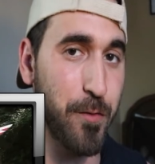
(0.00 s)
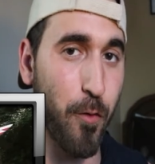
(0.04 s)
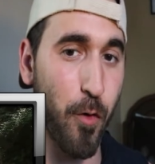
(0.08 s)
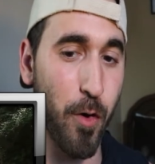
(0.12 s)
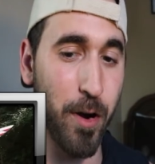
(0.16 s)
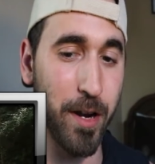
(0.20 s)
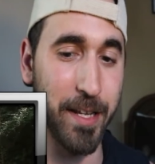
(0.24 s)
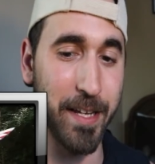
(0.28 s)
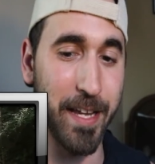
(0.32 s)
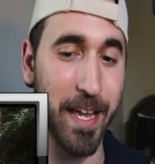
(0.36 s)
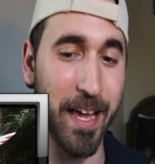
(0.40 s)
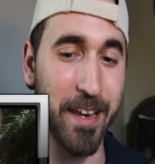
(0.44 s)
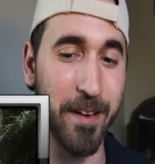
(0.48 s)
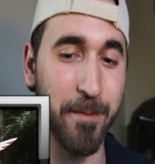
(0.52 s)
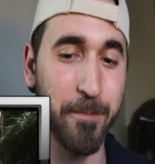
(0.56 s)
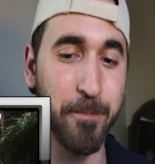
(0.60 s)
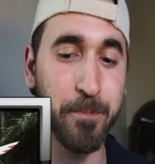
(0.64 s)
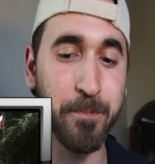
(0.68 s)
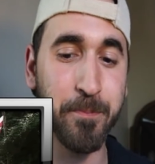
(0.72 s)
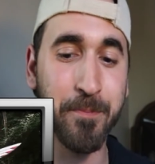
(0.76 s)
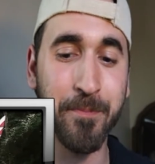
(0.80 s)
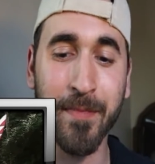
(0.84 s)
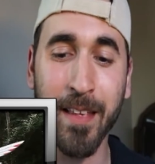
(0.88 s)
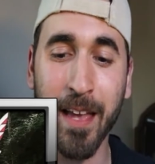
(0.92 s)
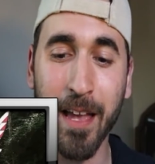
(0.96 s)
for it again.
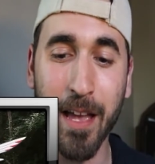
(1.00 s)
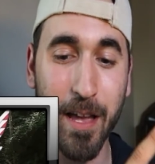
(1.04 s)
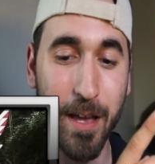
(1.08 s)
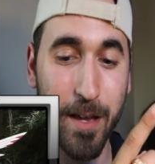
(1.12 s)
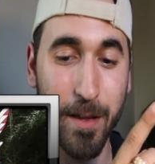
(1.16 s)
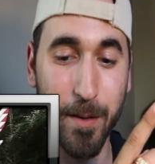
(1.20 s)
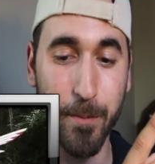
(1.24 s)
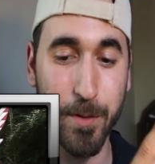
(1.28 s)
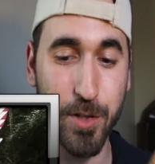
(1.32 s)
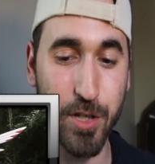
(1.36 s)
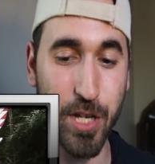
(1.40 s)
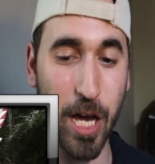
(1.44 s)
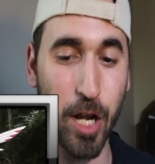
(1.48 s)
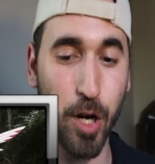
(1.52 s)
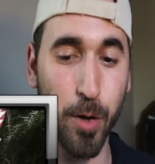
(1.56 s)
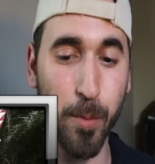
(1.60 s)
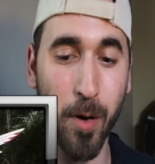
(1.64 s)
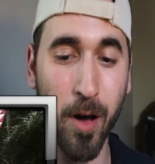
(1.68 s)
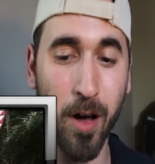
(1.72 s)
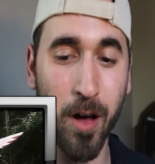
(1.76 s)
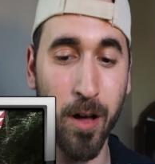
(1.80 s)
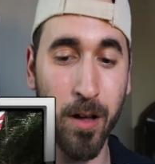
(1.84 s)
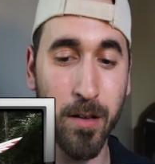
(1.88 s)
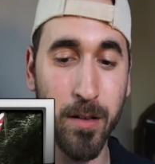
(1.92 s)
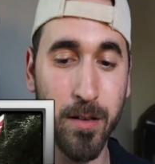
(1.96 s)
Shadow
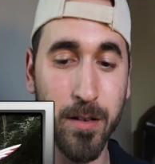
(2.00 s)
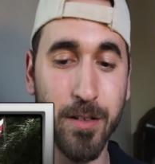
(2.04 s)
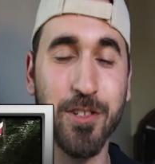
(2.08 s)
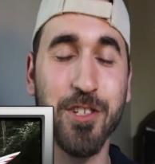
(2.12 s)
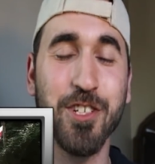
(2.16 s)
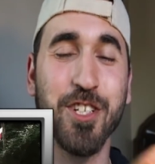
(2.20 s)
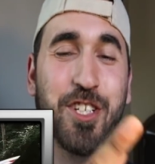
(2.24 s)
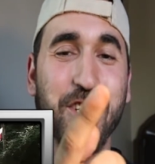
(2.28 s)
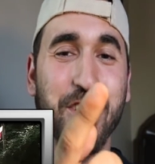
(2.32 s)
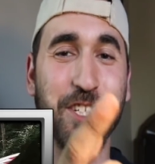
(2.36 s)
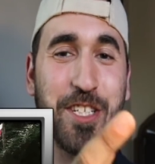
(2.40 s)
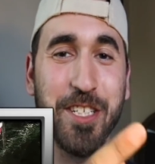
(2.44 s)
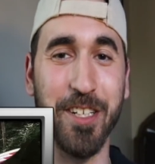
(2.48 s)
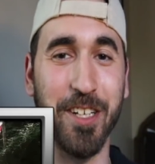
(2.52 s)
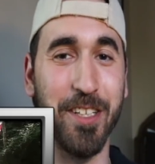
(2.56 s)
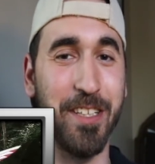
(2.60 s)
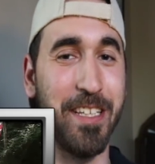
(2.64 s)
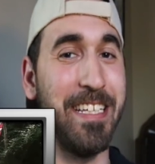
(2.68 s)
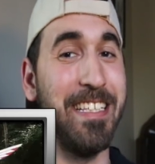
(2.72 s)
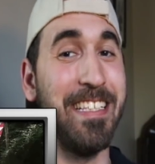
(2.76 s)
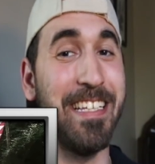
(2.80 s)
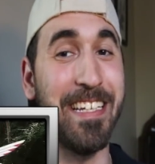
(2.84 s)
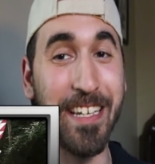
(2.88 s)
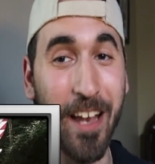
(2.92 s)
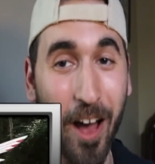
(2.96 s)
Ball. Shield.
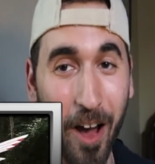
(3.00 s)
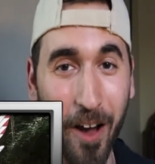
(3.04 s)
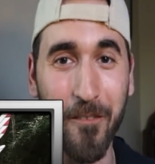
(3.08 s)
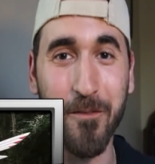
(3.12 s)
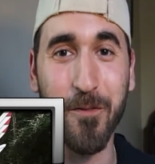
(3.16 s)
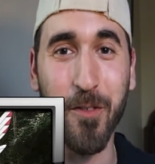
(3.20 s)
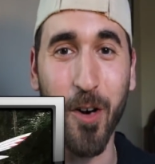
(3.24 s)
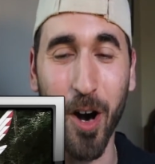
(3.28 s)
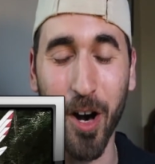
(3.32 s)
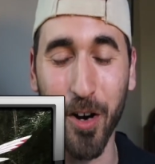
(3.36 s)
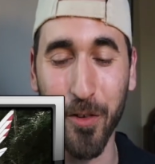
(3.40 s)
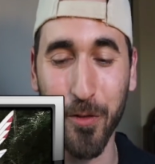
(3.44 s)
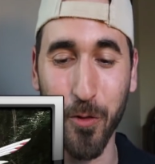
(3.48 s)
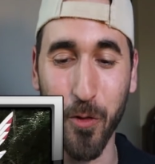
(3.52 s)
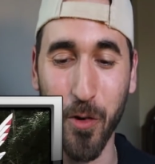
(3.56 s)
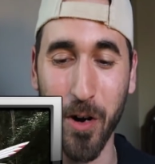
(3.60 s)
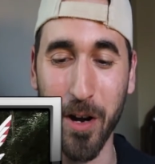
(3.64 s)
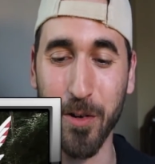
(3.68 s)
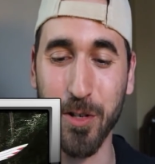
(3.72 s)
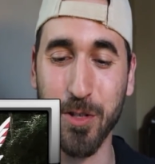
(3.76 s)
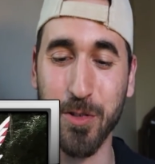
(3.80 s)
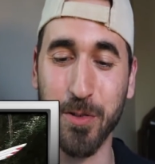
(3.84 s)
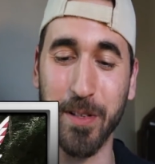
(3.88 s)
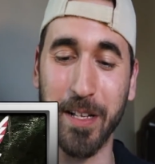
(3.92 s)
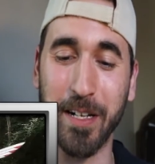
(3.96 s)
He did not fall for
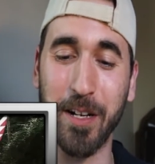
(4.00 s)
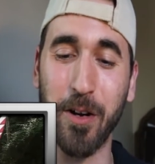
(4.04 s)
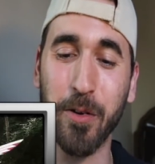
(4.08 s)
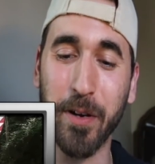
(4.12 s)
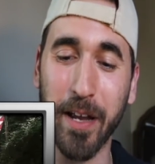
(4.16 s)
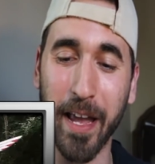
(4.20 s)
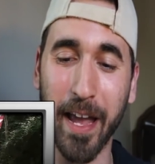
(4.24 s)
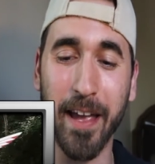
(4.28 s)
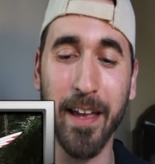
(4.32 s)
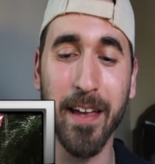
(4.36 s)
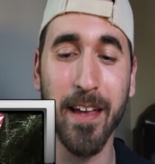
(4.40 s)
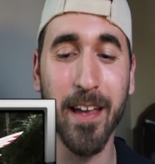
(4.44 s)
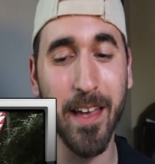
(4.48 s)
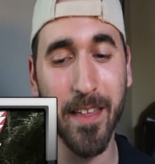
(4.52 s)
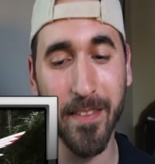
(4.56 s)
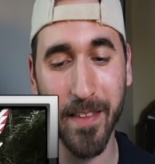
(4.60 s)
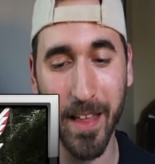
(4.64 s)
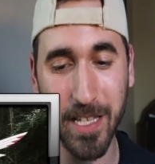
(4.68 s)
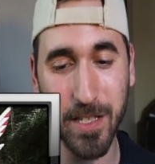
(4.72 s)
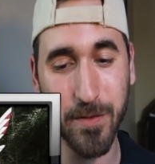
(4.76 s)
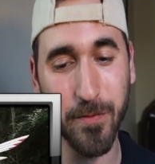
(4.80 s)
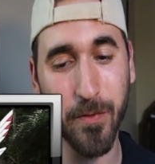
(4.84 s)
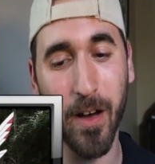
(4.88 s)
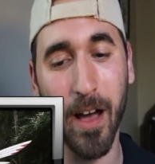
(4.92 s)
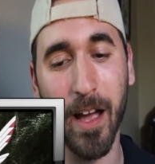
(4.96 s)
it. So like, okay,
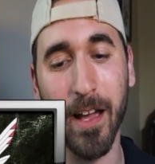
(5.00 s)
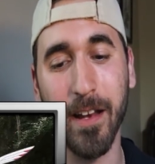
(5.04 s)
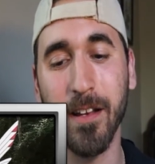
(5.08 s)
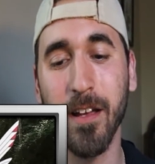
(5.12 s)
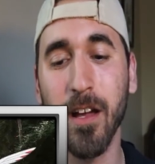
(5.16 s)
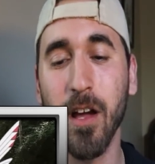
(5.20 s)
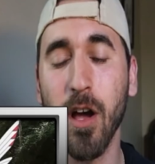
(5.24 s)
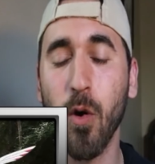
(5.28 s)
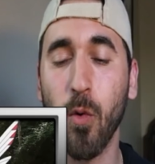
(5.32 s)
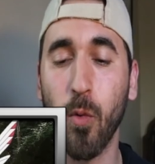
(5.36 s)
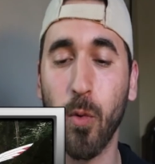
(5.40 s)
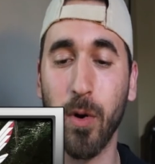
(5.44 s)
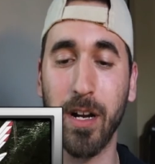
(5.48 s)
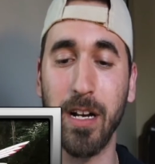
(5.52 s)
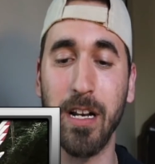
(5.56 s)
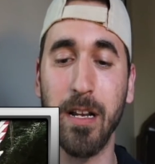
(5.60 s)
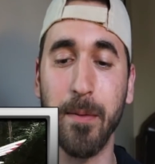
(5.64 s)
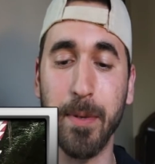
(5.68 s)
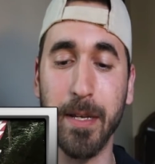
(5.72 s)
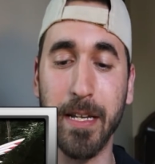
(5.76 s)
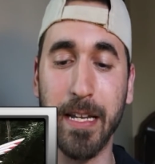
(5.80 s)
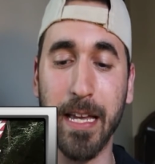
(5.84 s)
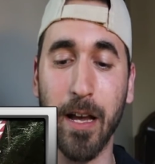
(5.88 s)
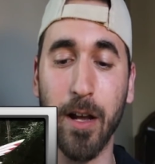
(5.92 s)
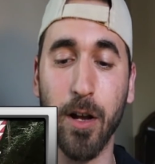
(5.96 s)
that's fine. We're going
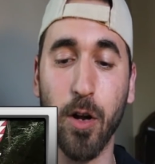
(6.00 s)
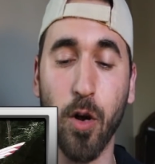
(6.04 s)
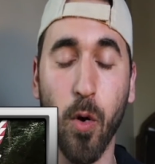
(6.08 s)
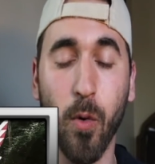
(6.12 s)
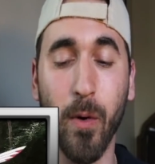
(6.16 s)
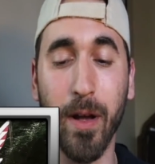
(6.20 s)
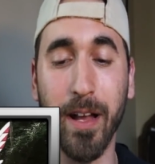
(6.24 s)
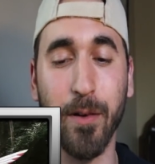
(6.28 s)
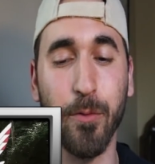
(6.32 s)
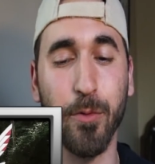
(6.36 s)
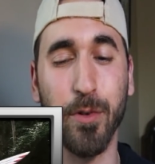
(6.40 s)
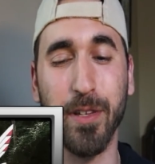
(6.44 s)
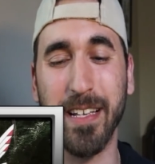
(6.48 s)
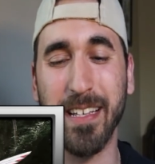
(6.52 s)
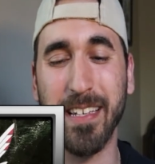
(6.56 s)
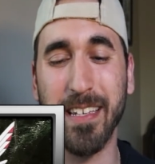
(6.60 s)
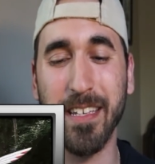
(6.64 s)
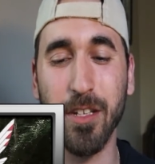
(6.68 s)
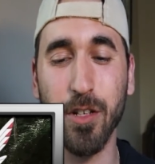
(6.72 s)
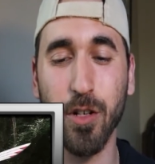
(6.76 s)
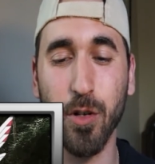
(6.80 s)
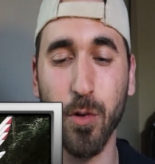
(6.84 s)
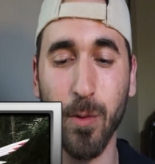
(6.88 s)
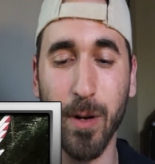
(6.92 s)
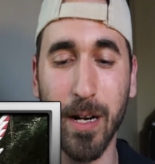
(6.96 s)
to be going, and we're like,
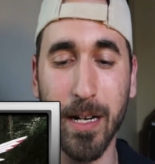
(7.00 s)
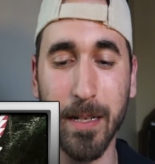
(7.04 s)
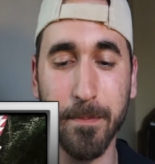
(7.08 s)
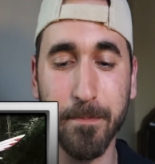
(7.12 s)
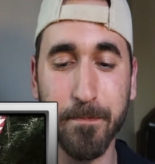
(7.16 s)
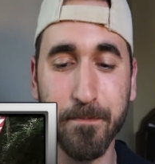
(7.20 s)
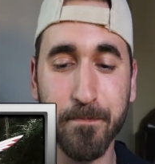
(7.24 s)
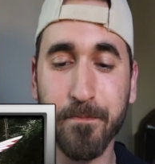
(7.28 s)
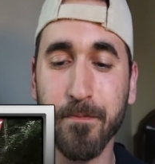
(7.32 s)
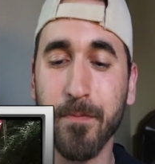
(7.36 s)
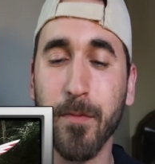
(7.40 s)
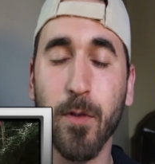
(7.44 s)
you know what?